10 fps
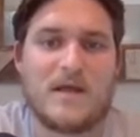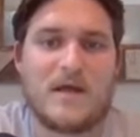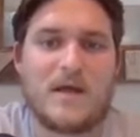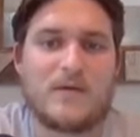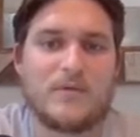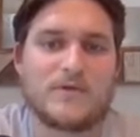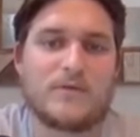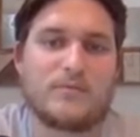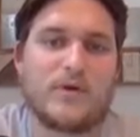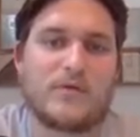which
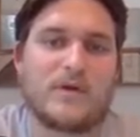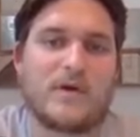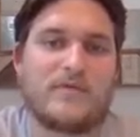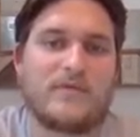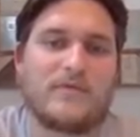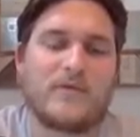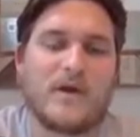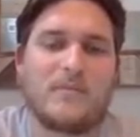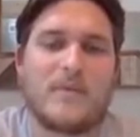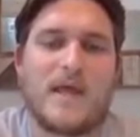are broken off
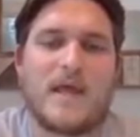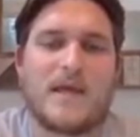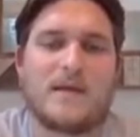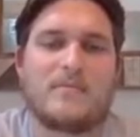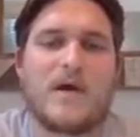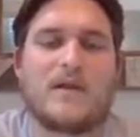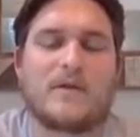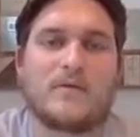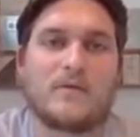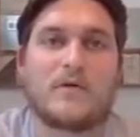from a
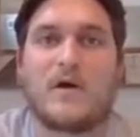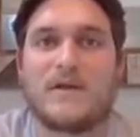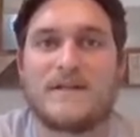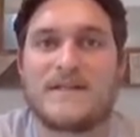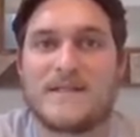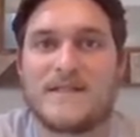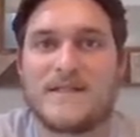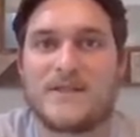molecule called adenosine